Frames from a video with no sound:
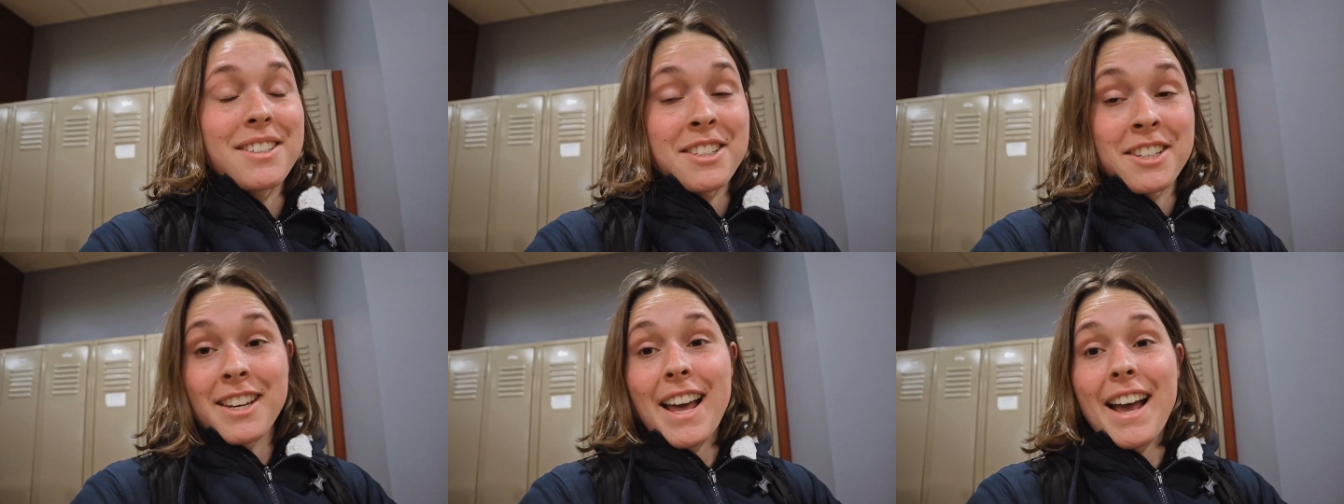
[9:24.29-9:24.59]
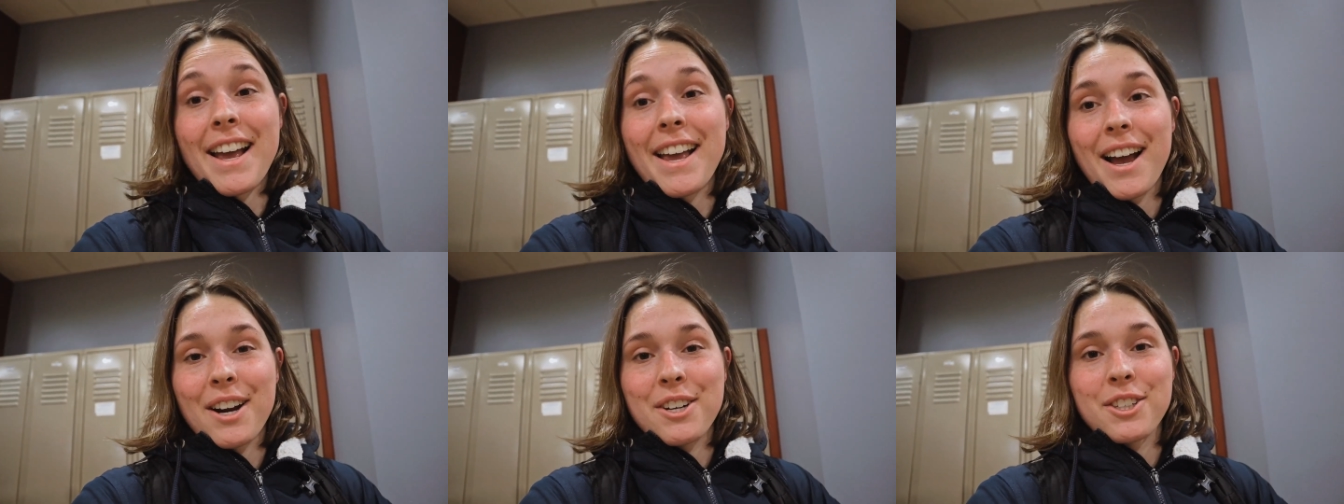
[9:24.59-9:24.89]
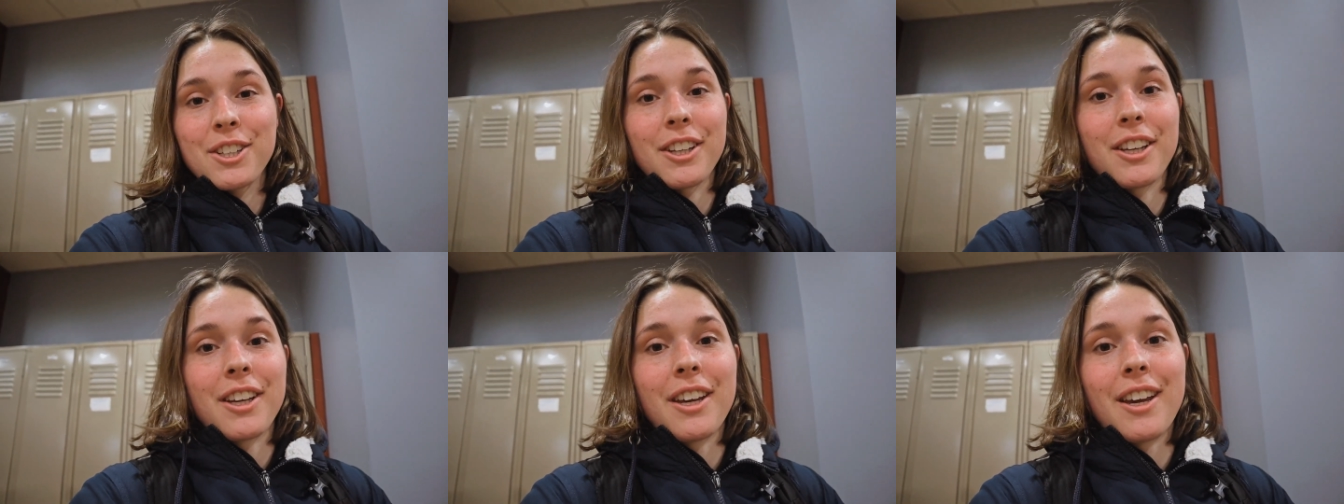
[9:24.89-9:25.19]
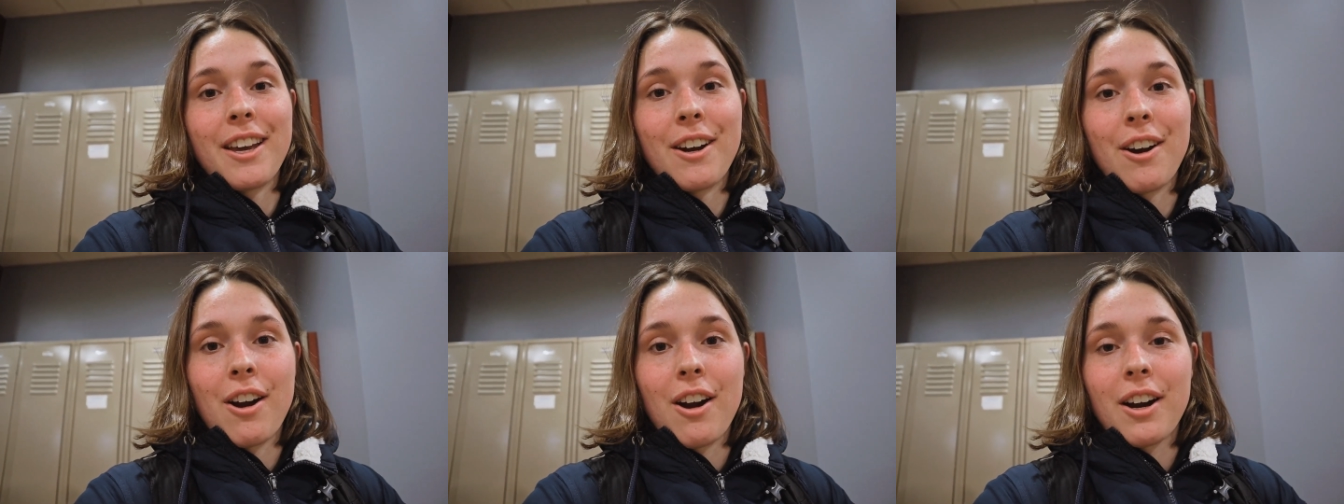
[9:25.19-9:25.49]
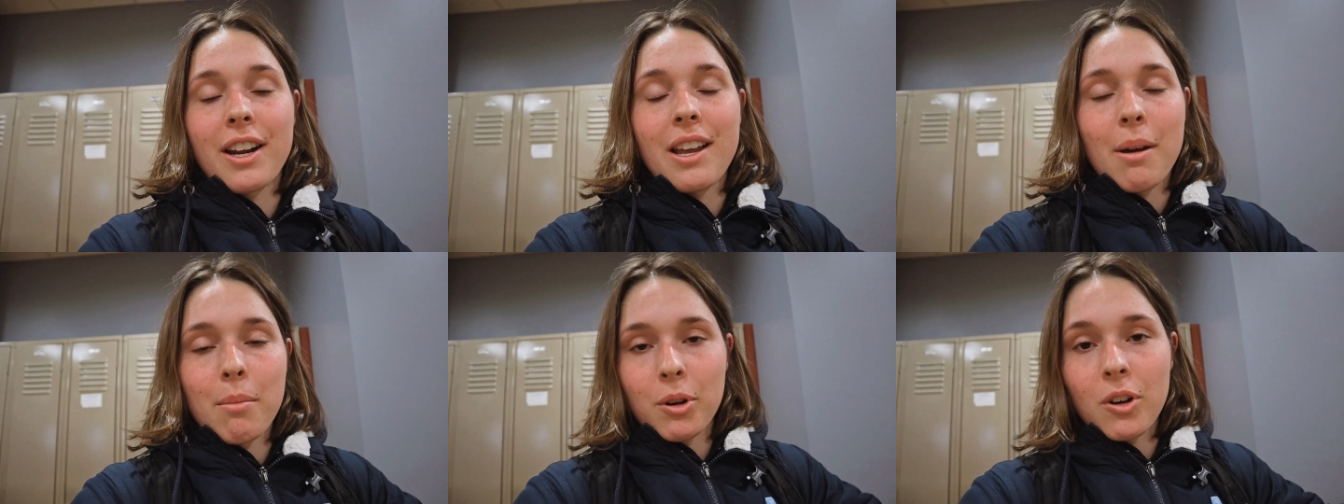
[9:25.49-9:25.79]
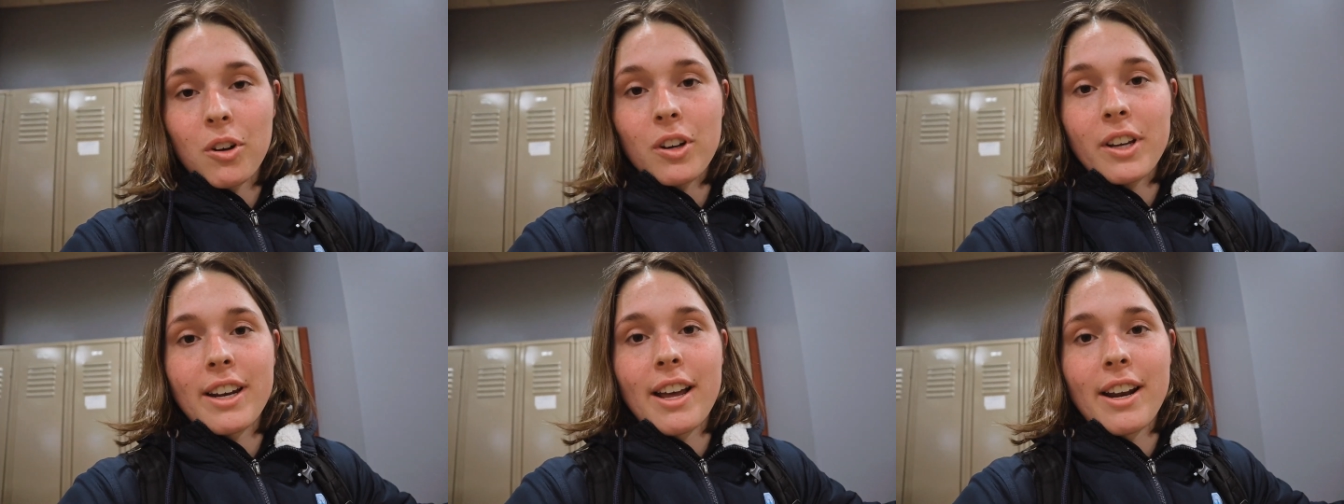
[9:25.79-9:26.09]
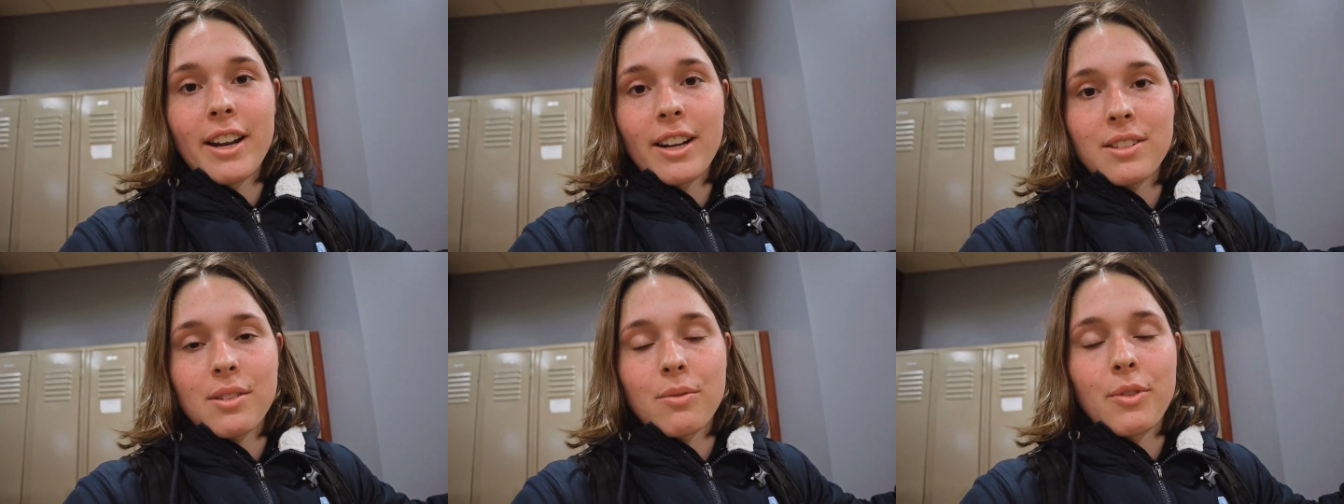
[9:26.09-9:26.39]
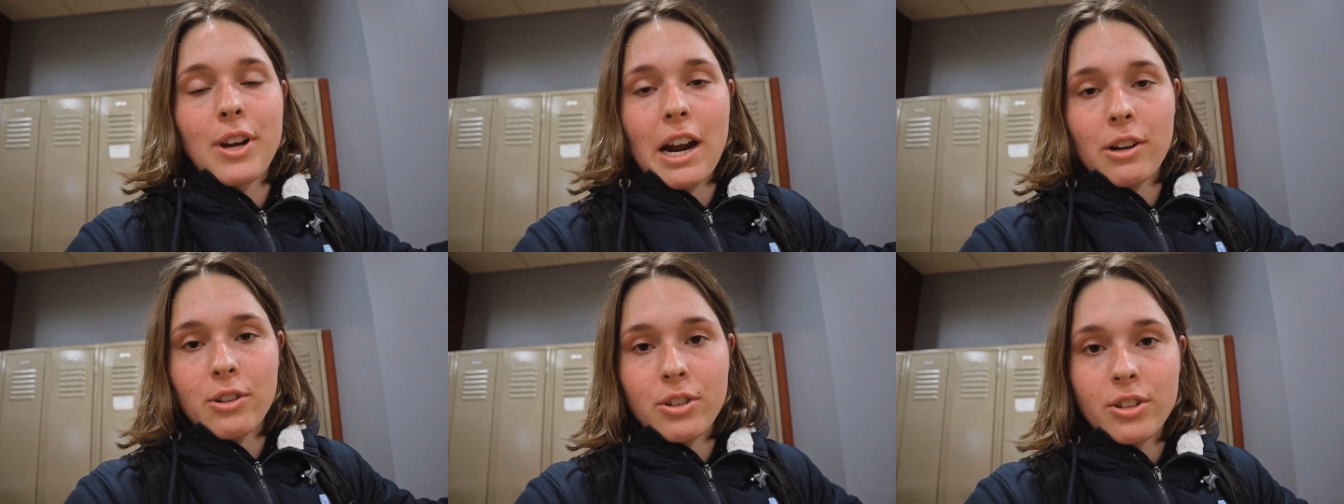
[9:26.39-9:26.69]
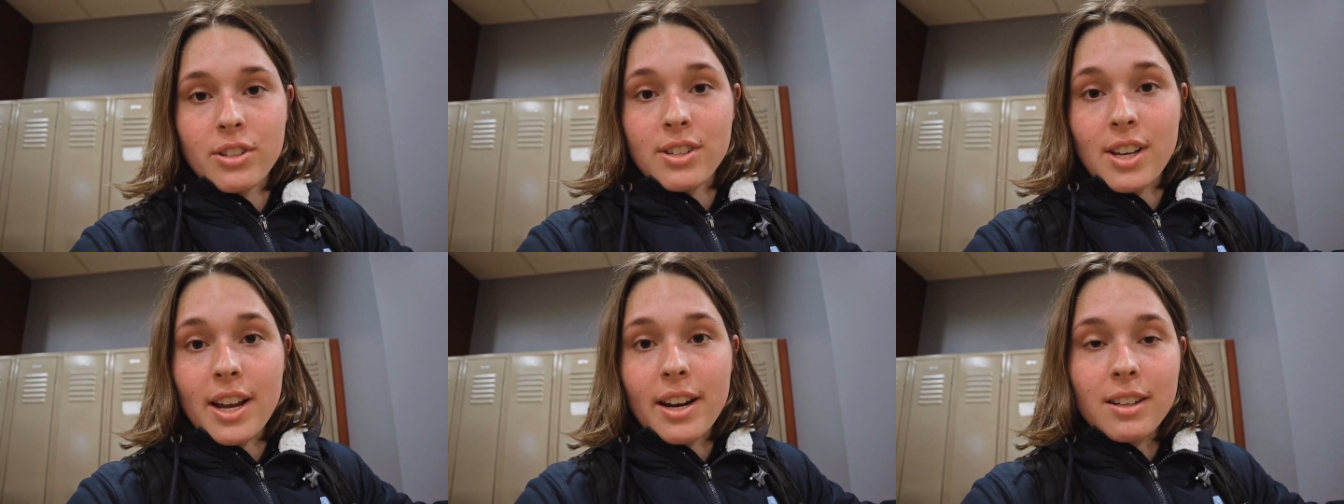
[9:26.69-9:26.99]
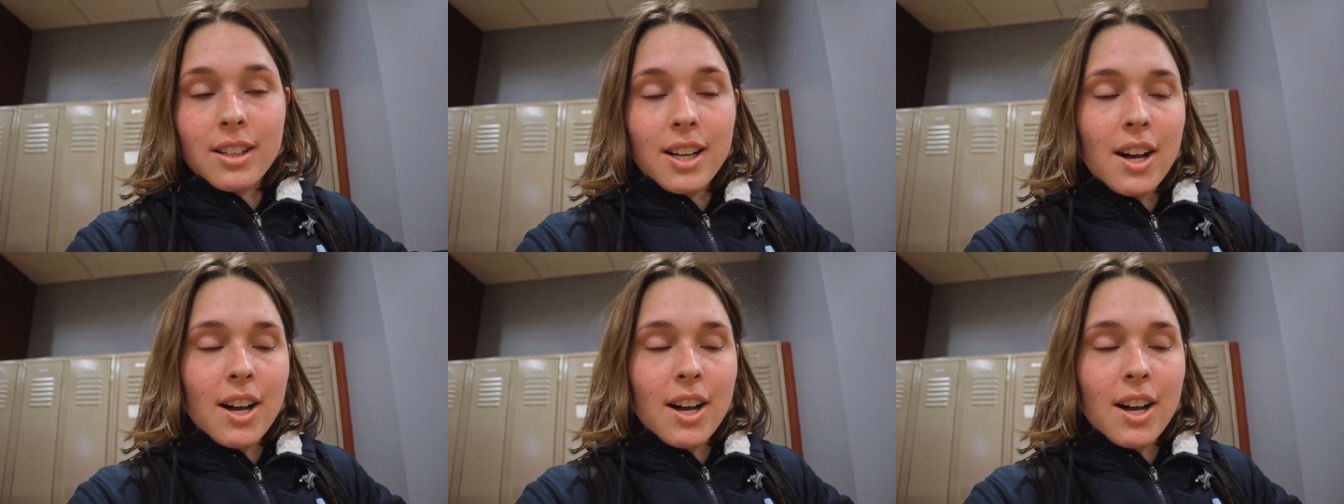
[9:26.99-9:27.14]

today actually in our chemical kinetics and reactor design